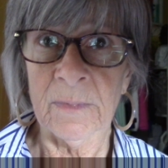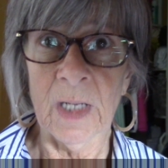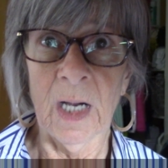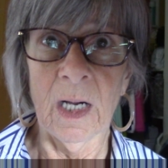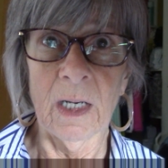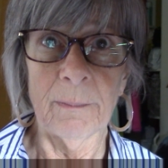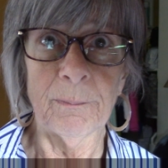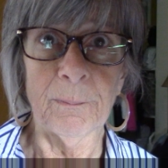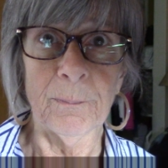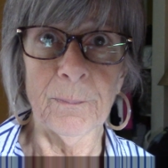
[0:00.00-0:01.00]

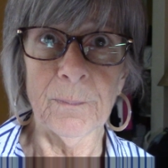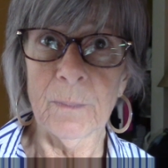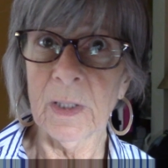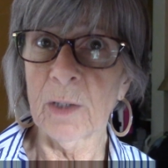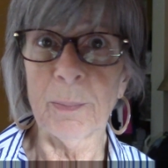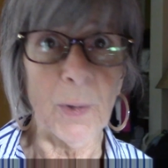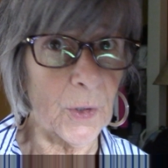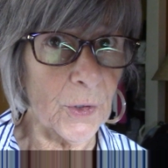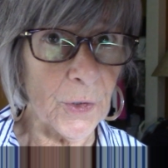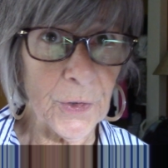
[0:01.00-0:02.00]
like a
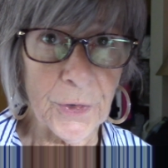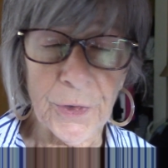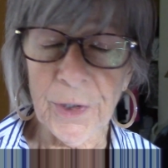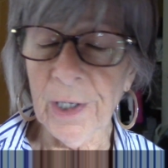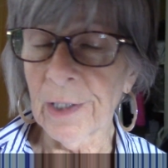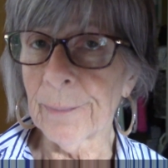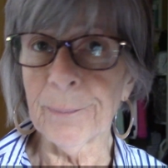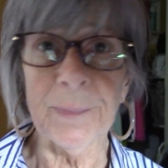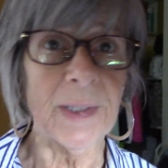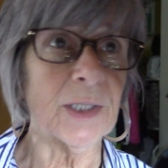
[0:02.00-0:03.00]
burger,
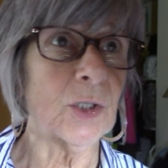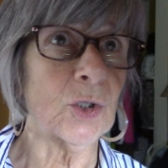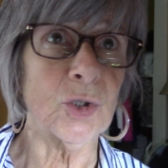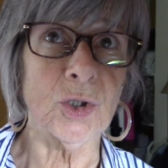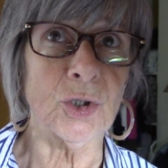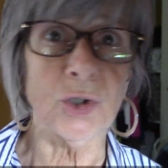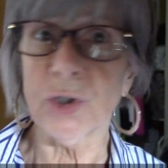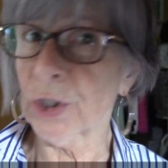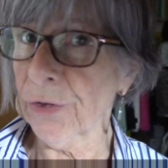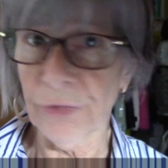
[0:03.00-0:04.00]
like
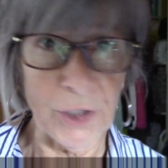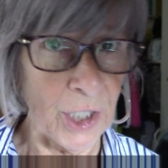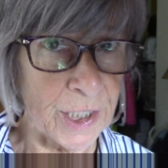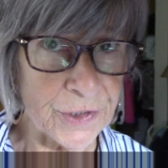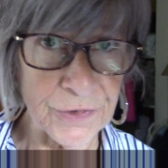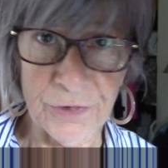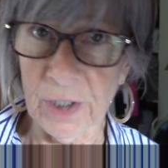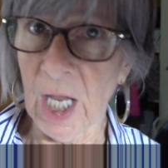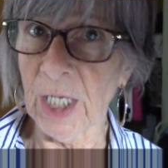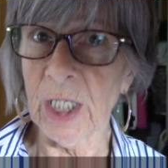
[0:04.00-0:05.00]
chicken thighs,
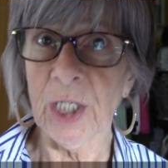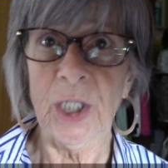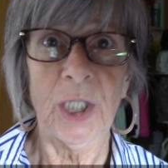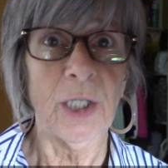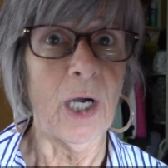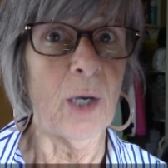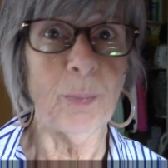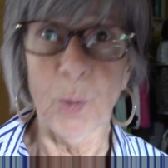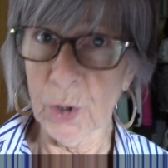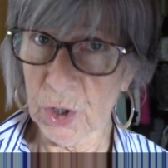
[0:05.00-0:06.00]
like a
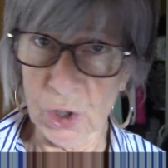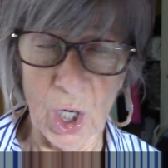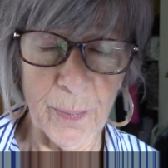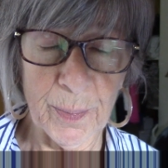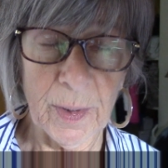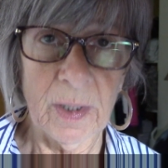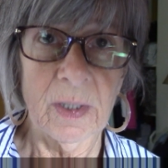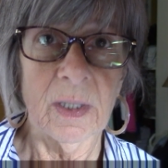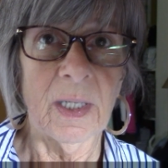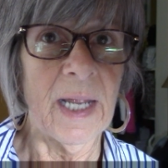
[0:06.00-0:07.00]
pork chop,
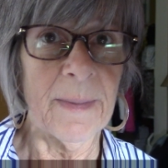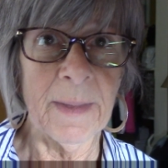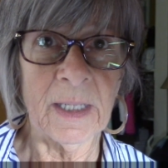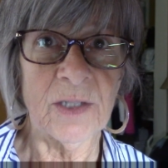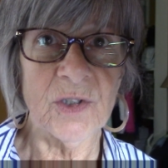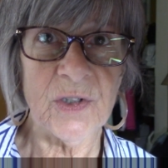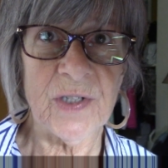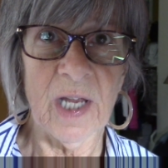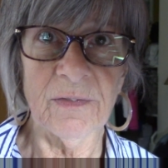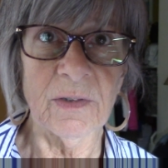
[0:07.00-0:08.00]
and then I just
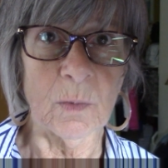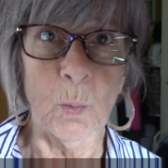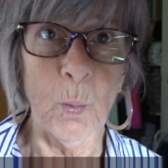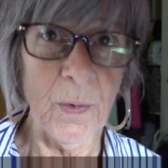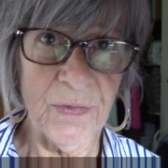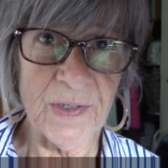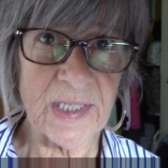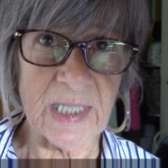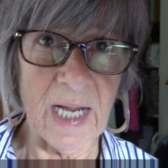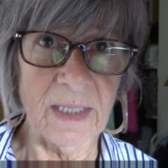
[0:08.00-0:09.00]
have it with the
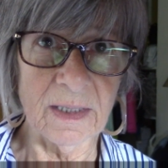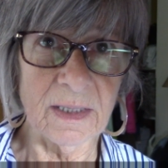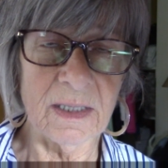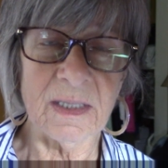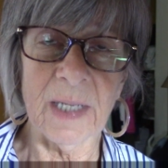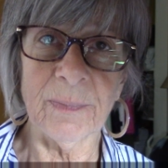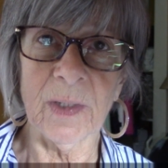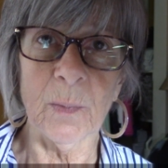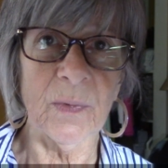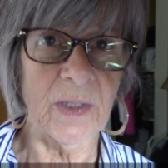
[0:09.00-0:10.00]
salad. Same
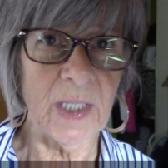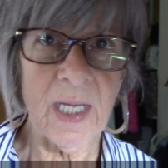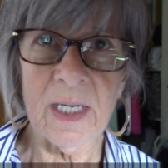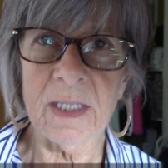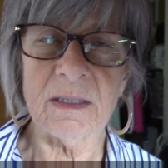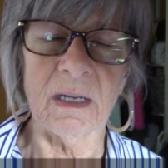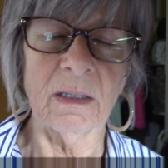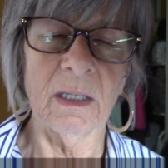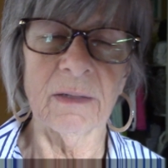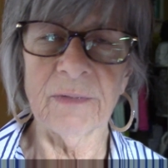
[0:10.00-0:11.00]
thing with the eggs. I'll
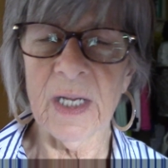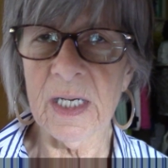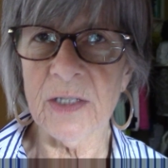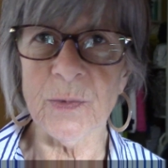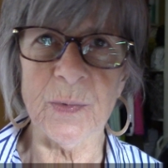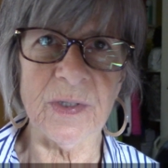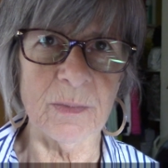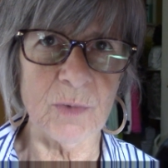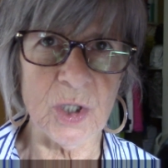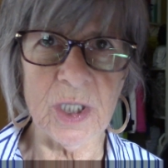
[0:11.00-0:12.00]
have eggs with
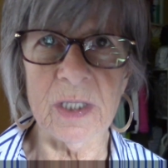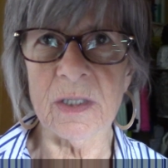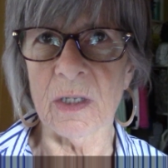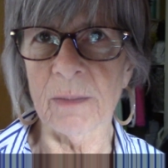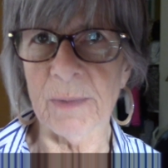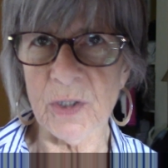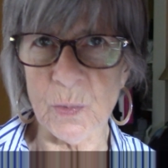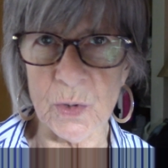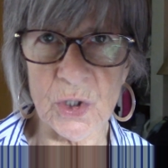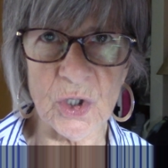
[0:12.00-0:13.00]
some cheese on my
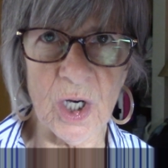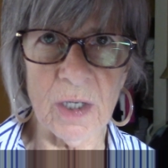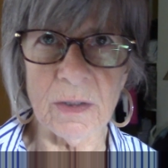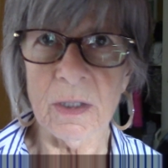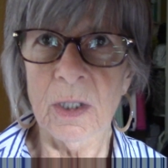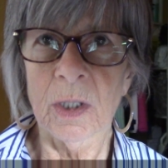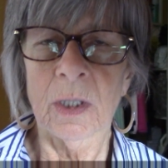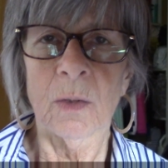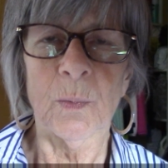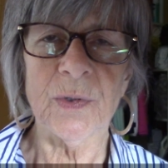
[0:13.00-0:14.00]
Swiss chard
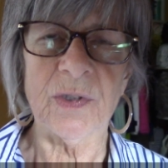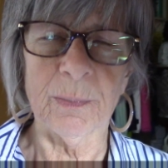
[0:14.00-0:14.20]
with some